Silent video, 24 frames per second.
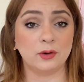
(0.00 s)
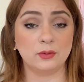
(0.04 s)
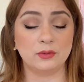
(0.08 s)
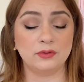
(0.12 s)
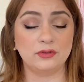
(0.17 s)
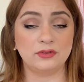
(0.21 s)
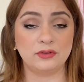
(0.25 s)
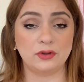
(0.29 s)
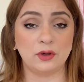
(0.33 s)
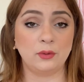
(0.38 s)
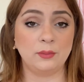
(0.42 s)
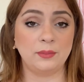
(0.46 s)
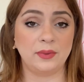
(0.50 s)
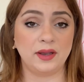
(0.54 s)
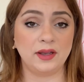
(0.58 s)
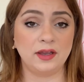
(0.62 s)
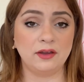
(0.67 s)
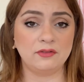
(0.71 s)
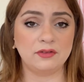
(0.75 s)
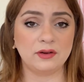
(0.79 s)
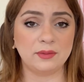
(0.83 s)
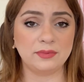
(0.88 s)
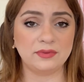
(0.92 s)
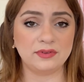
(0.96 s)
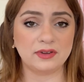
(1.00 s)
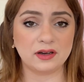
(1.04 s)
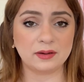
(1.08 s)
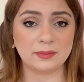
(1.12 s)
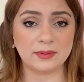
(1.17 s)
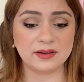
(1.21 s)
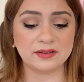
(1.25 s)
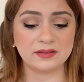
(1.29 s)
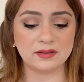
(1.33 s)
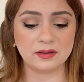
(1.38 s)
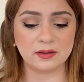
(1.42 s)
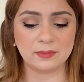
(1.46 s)
owned so many from
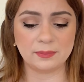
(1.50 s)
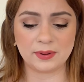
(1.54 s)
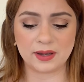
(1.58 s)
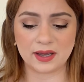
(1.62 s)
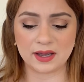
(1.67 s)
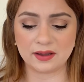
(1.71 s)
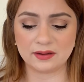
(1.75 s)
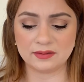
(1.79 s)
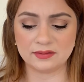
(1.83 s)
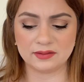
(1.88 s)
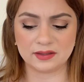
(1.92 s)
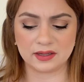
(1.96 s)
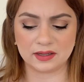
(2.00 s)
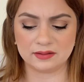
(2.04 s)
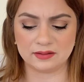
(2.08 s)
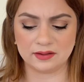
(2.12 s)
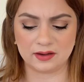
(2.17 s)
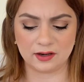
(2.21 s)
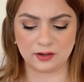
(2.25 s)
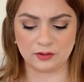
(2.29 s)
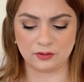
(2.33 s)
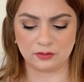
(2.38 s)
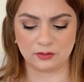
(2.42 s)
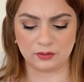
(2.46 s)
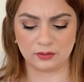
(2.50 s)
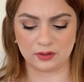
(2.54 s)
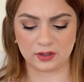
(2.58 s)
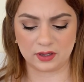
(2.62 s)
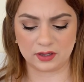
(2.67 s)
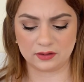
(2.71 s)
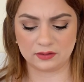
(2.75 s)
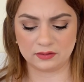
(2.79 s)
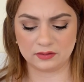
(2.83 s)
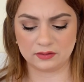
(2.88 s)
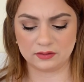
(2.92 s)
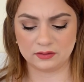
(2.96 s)
Starbucks in the past that didn't do
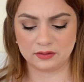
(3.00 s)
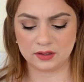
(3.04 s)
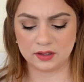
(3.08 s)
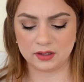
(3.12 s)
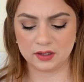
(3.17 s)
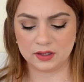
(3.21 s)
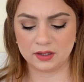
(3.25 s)
this